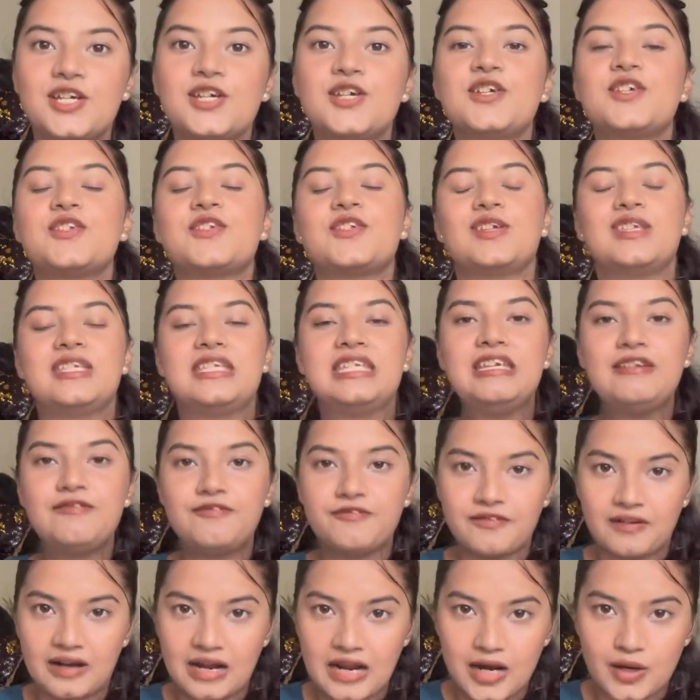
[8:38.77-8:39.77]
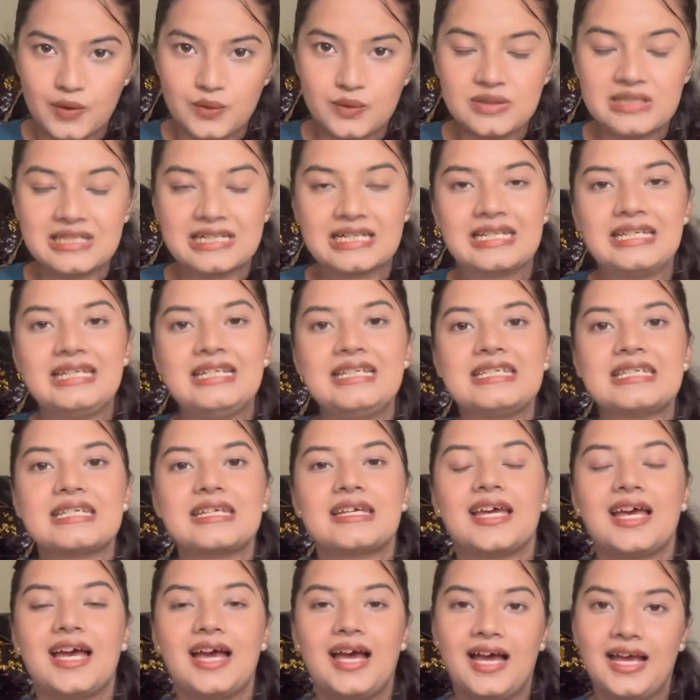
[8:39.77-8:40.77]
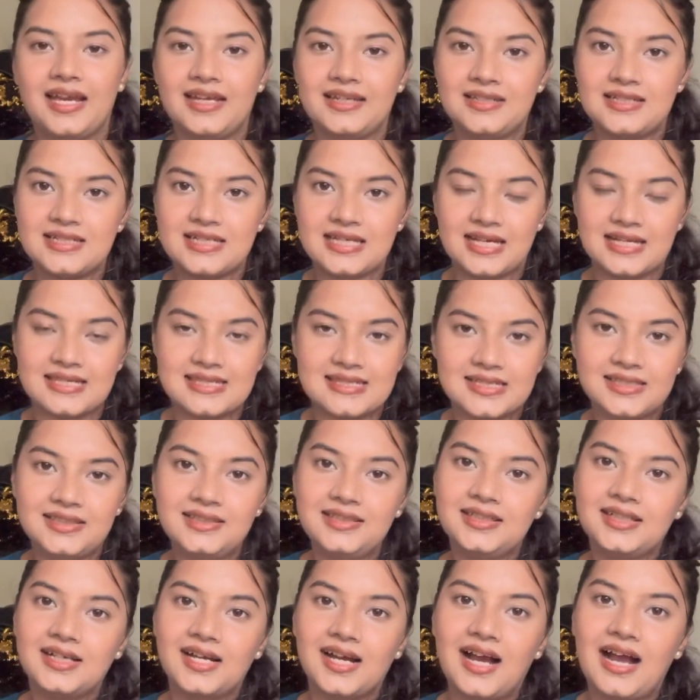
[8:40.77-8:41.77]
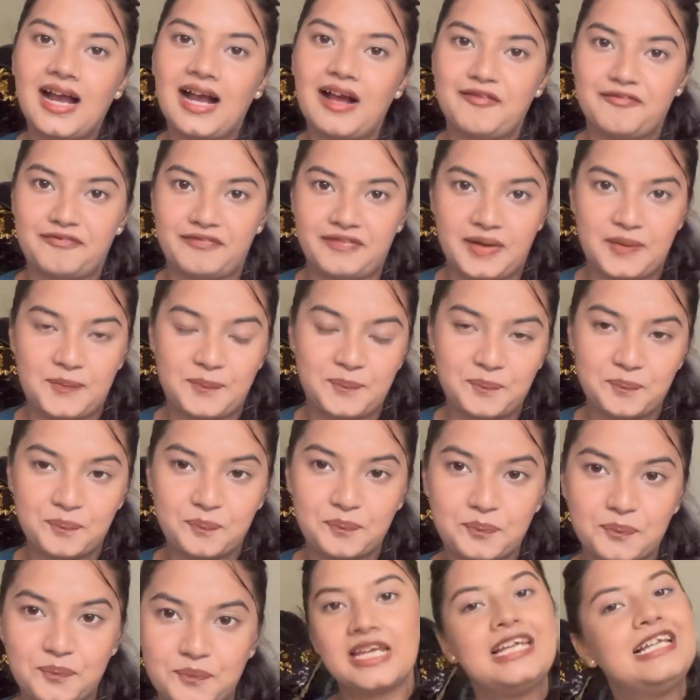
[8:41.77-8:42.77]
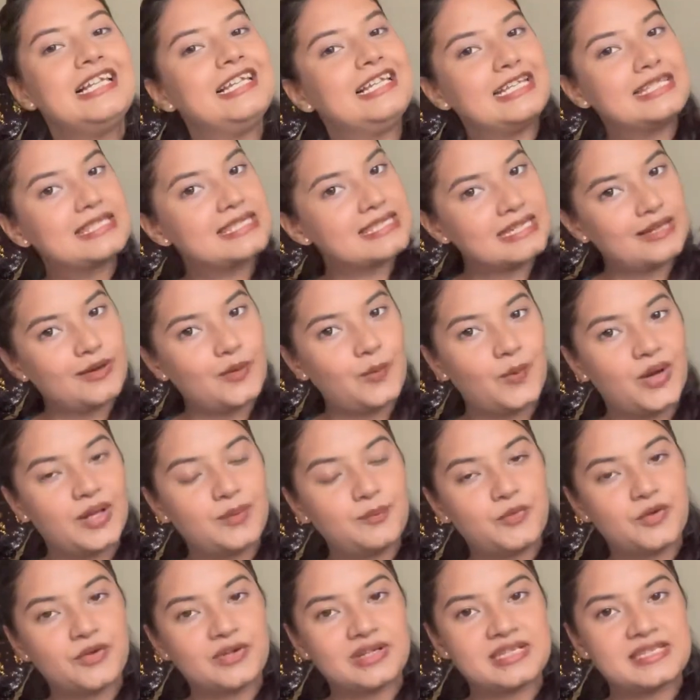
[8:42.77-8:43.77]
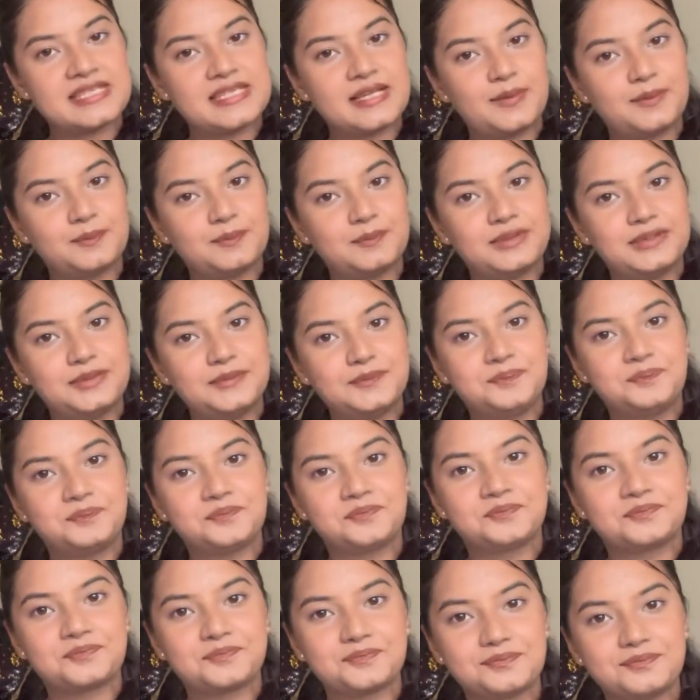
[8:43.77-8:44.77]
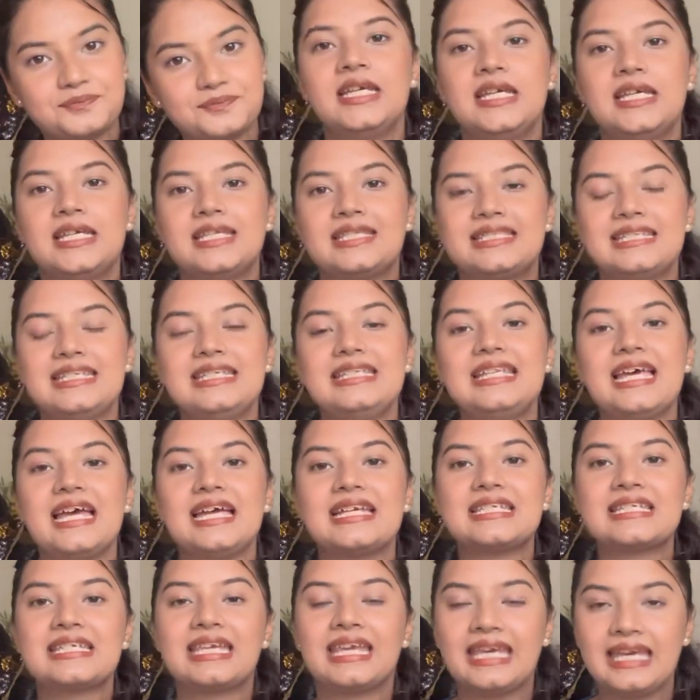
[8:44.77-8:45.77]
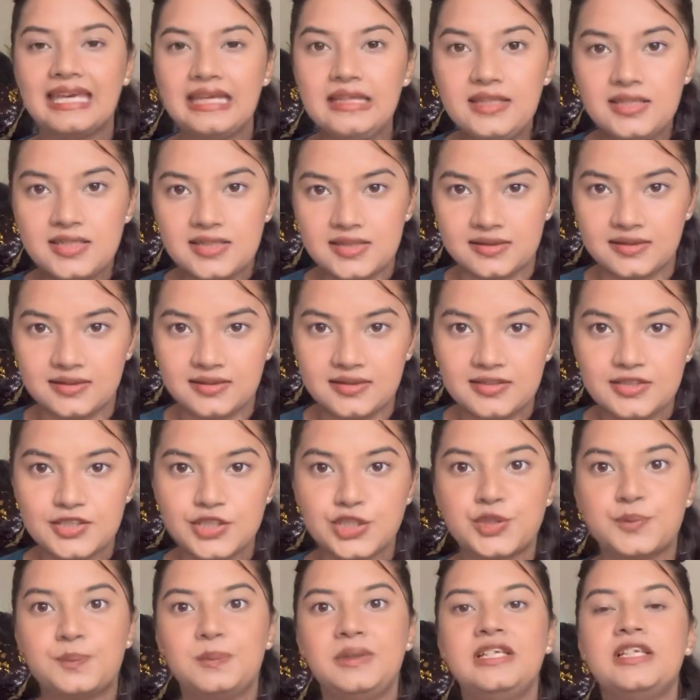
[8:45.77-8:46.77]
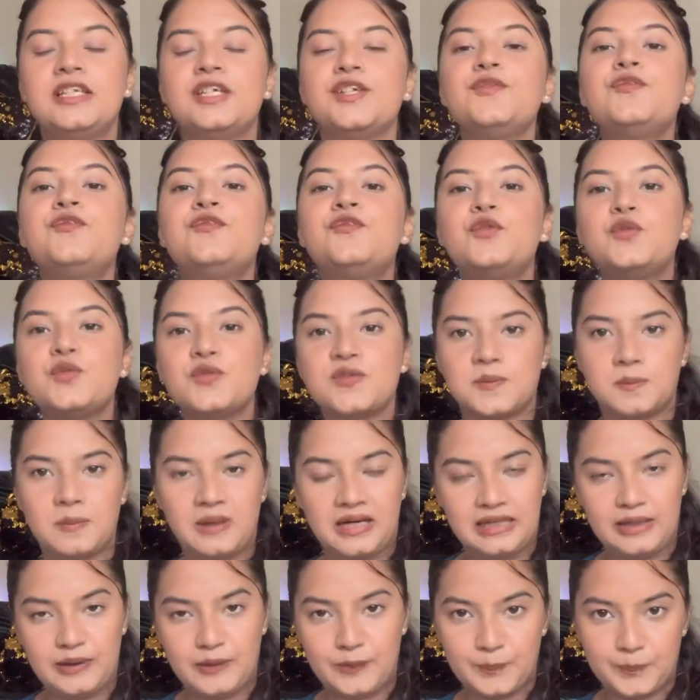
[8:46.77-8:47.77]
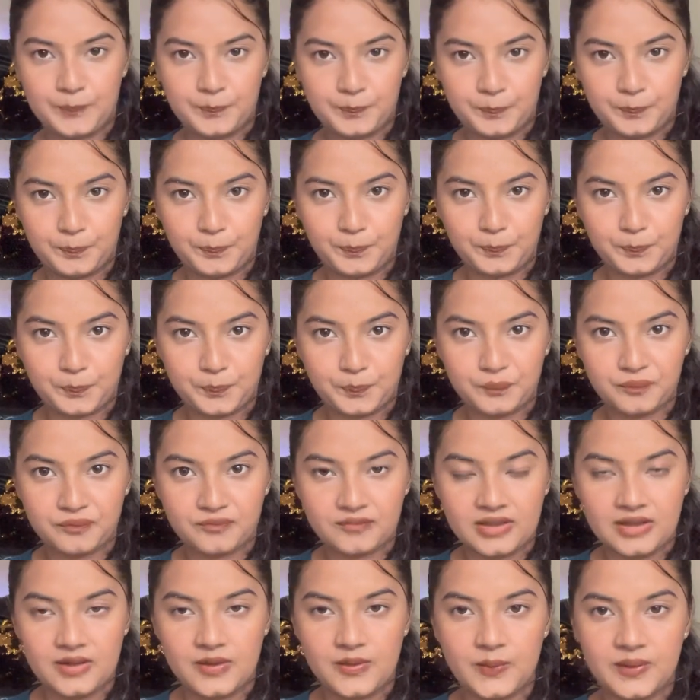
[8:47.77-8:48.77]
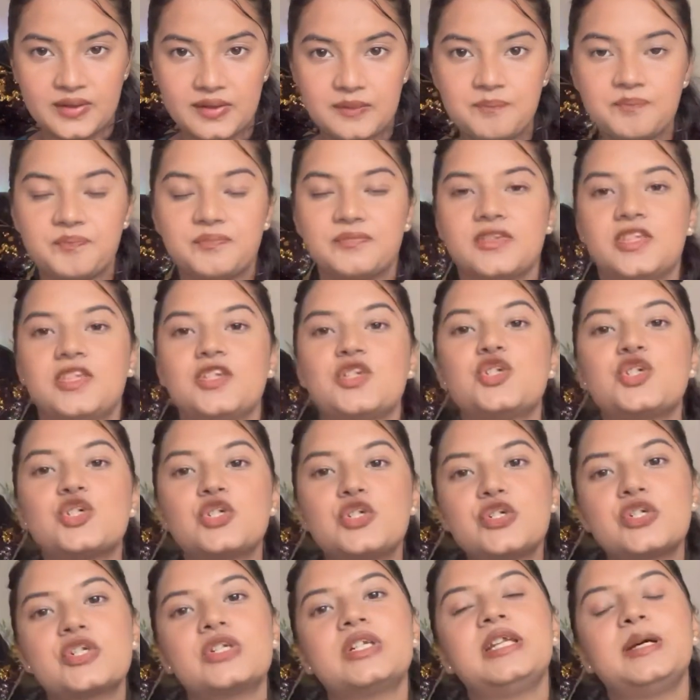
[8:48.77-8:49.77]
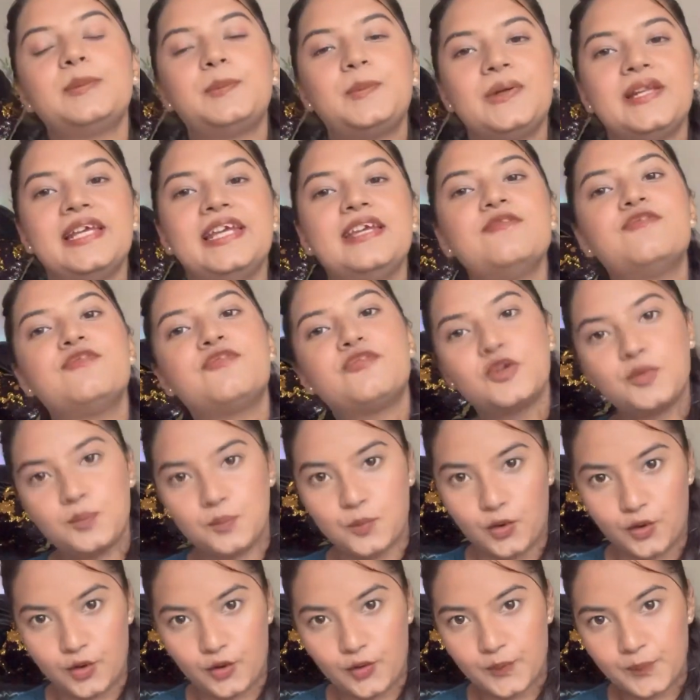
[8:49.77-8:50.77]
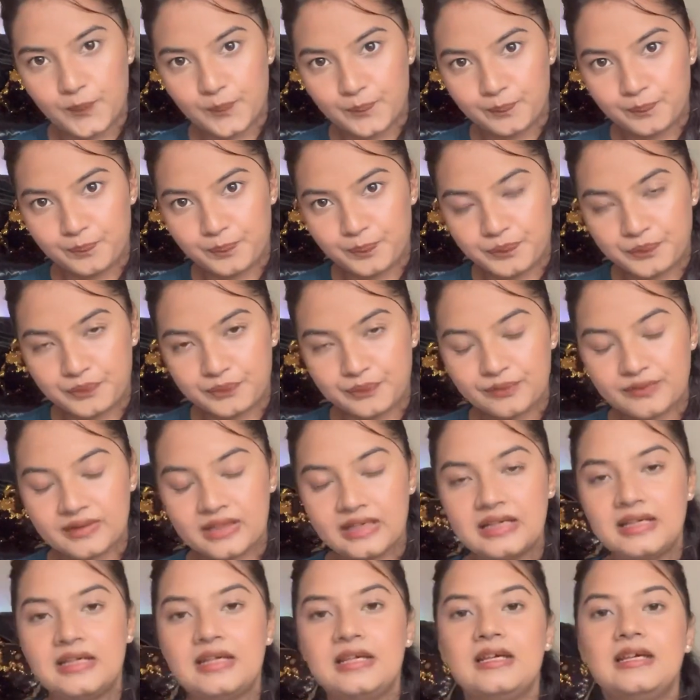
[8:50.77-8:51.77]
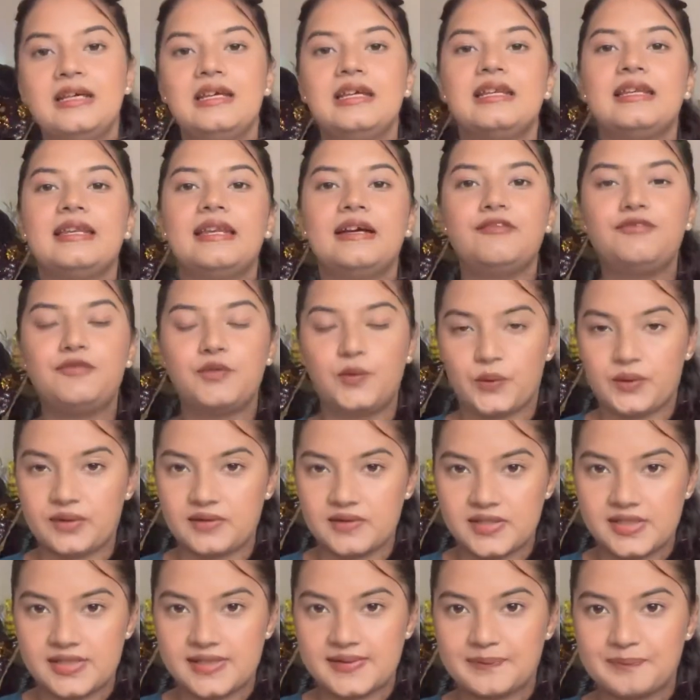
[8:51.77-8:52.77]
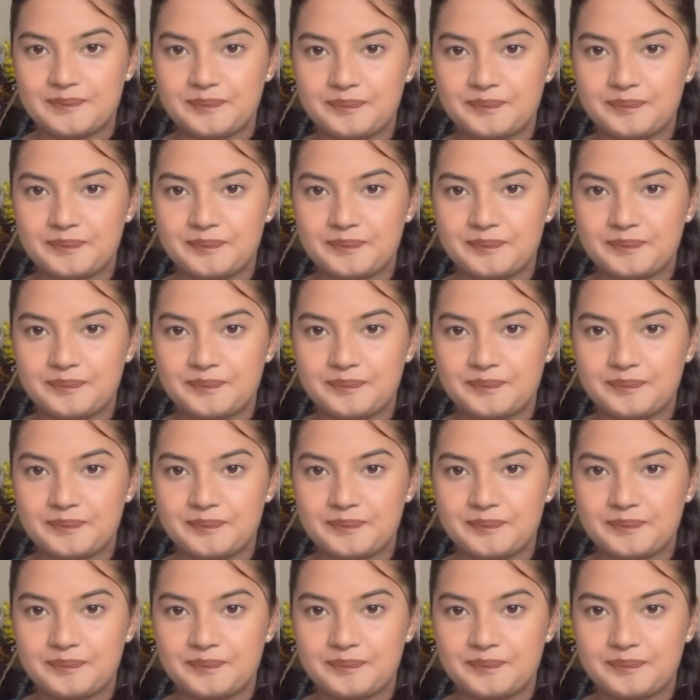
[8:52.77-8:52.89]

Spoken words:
So die Frau trinkt eine Tasse Kaffee. Let's take one more example. Die dash Kinder spielen Fußball. Okay, the children are playing football. Now focus.